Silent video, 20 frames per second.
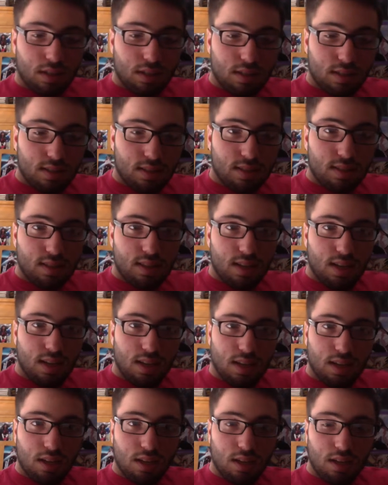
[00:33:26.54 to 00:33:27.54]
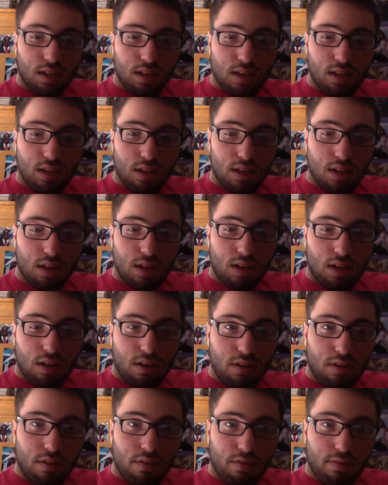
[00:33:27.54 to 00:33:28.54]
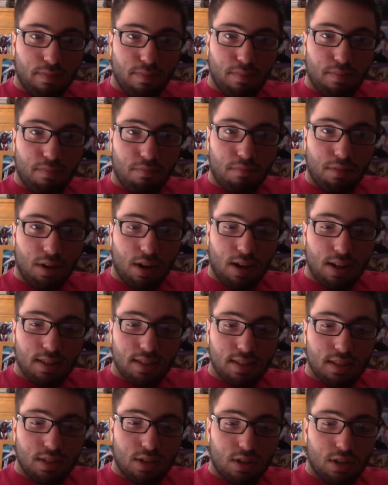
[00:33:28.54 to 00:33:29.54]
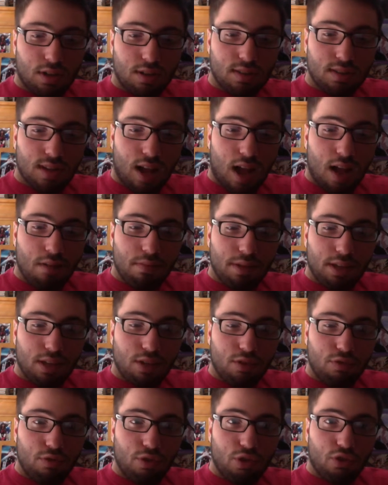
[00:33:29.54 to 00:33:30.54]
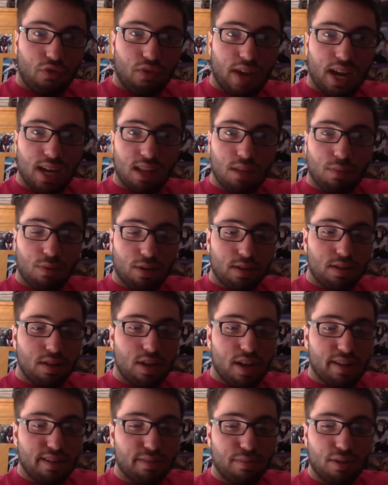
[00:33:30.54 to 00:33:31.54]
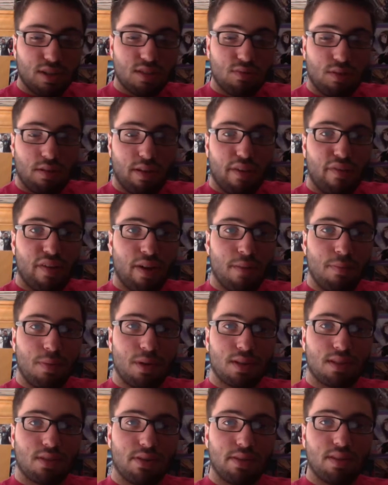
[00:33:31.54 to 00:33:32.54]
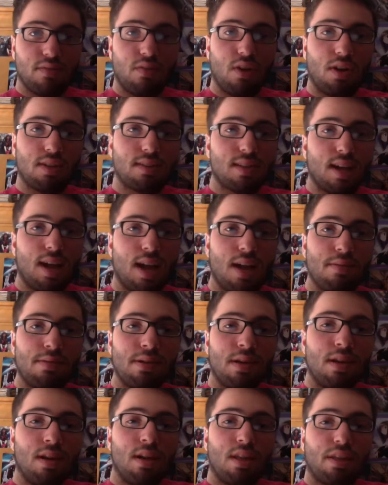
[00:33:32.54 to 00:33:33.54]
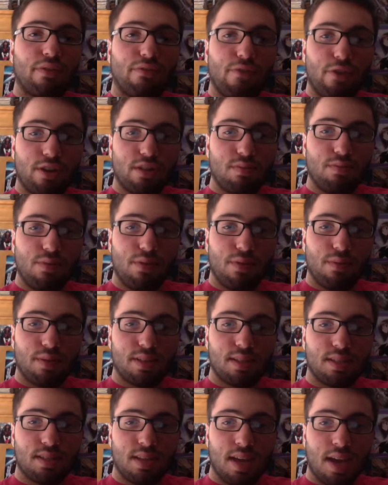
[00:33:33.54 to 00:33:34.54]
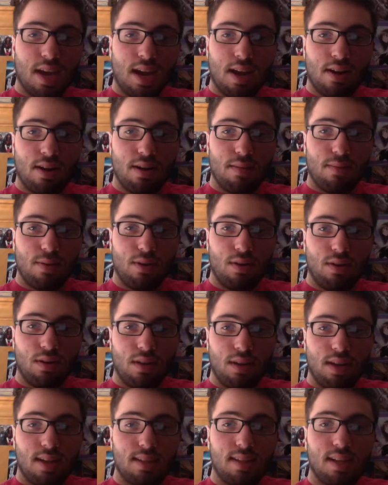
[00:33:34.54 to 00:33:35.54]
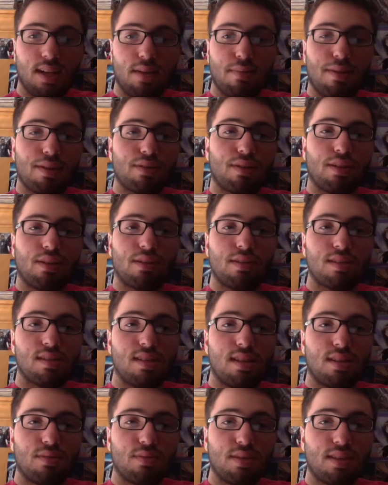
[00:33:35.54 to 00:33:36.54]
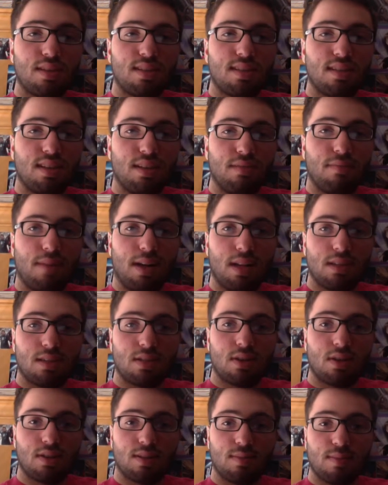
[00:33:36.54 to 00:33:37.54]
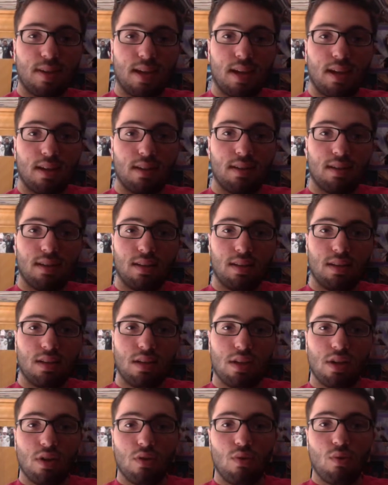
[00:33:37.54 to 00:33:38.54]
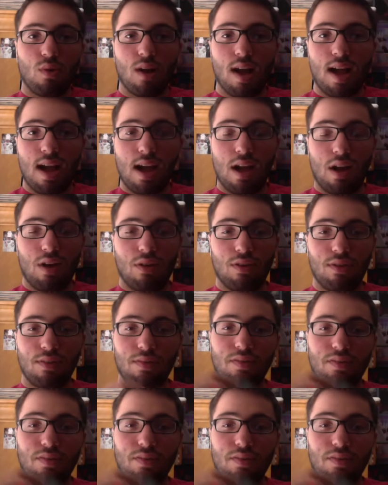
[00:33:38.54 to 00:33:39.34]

Sea of Monsters. I'm a huge fan of the Percy Jackson books. One of my favorite book series of all time. The first movie was terrible. It did come out in 2013. This was Sea of Monsters, man. Wow.